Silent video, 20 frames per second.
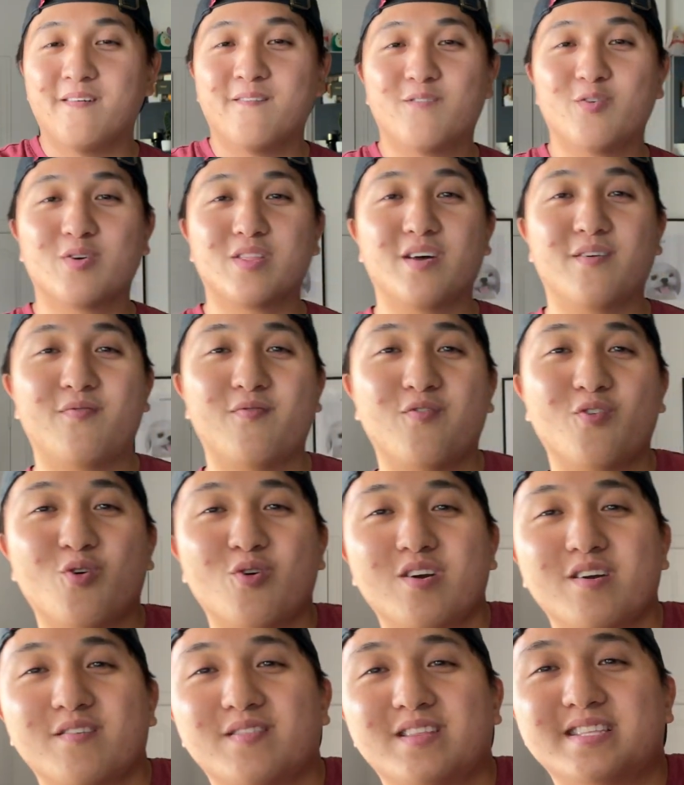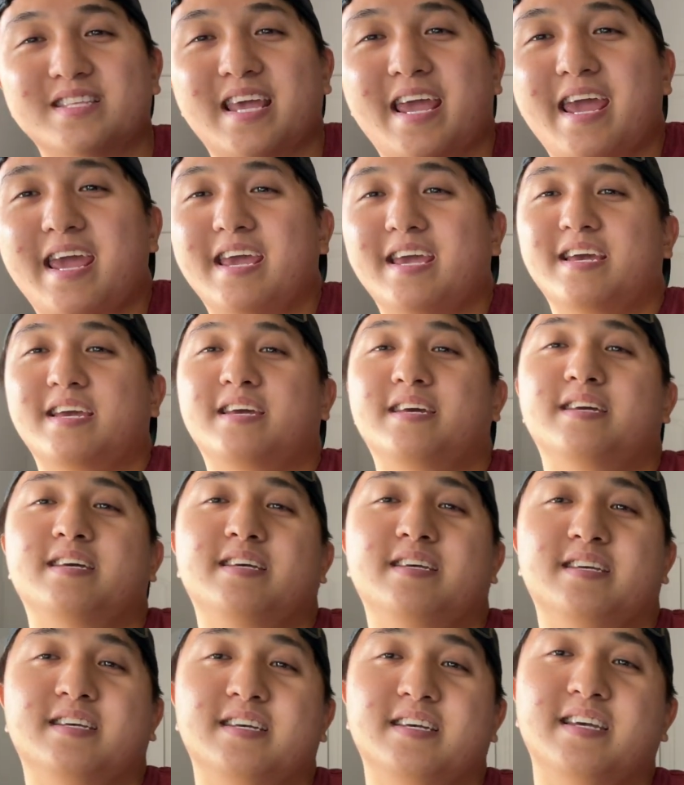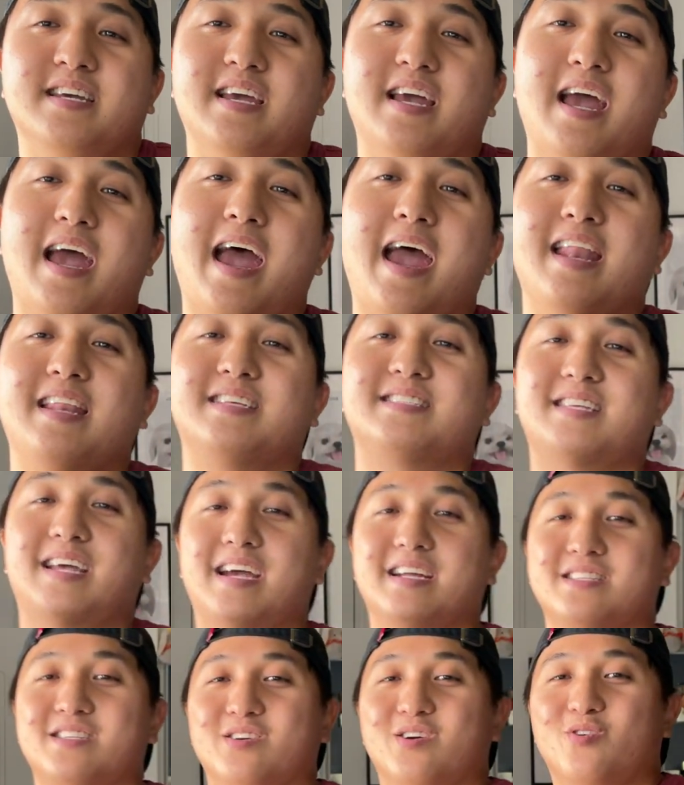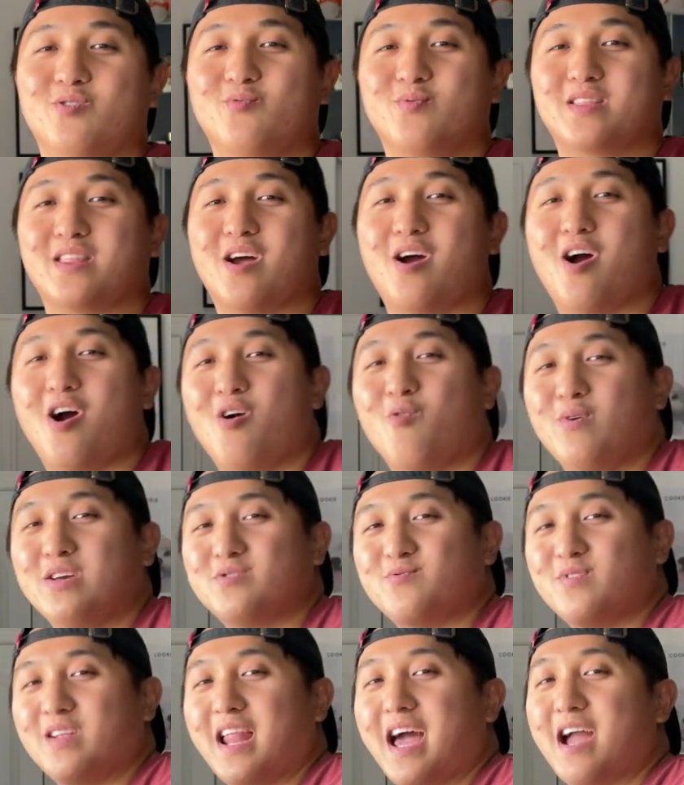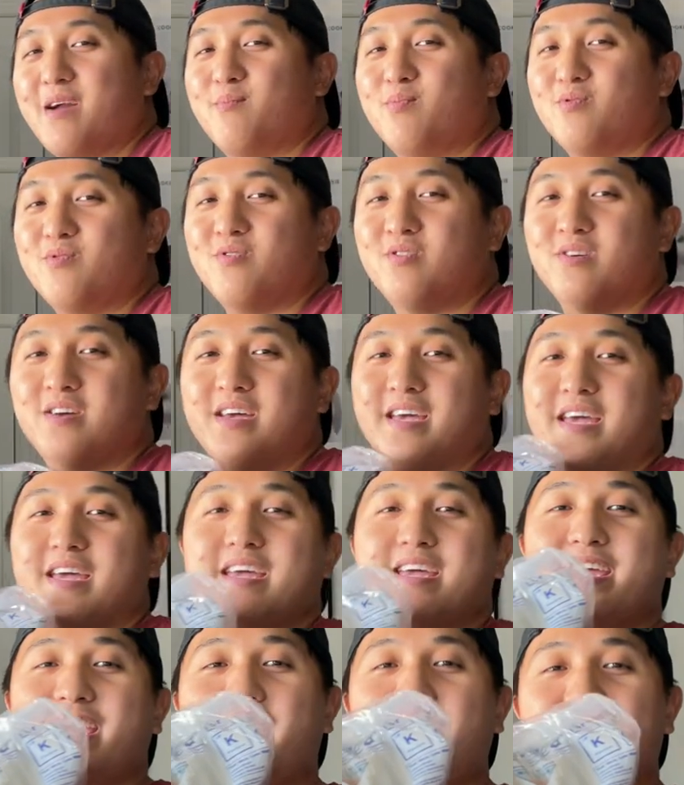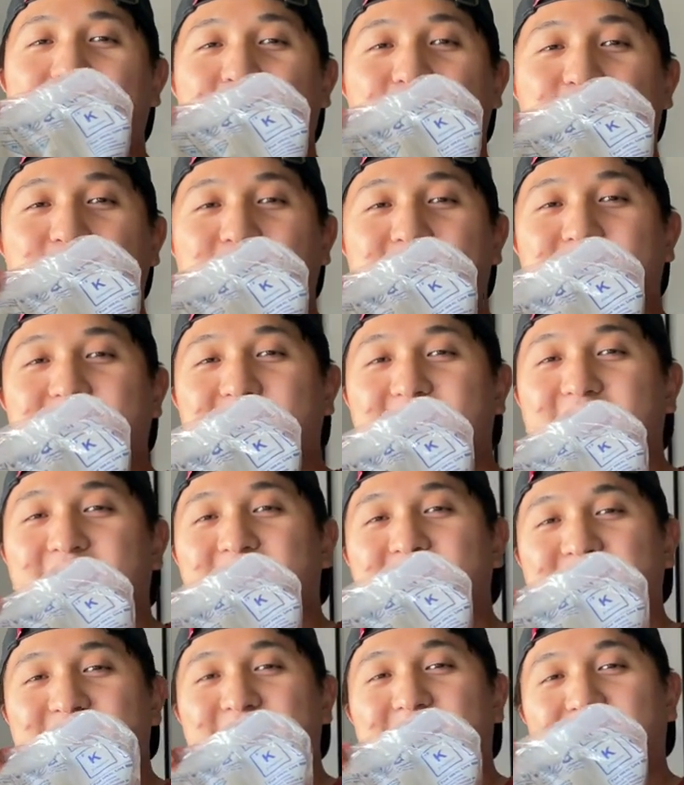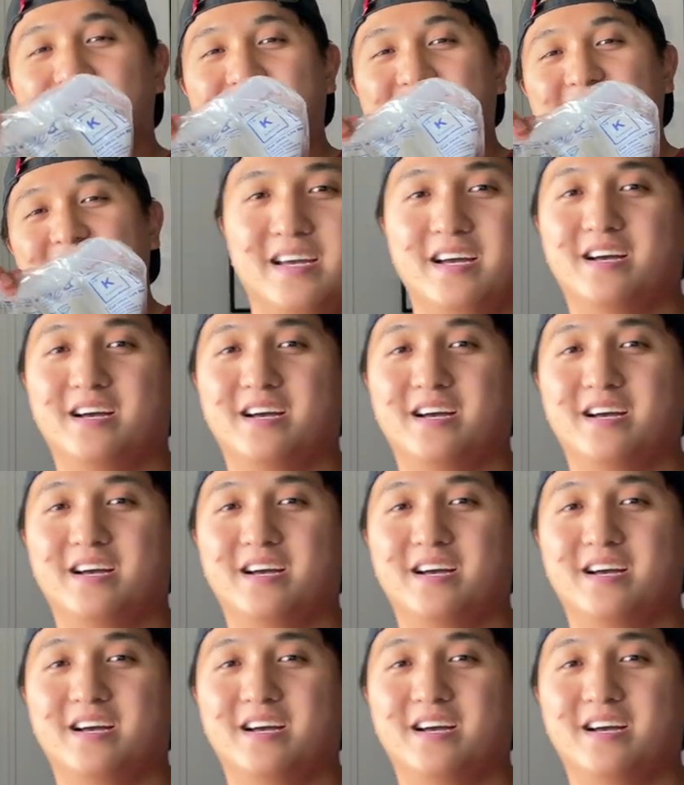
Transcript: for the floor of the tank, I decided to go with the always reliable CaribSea sand.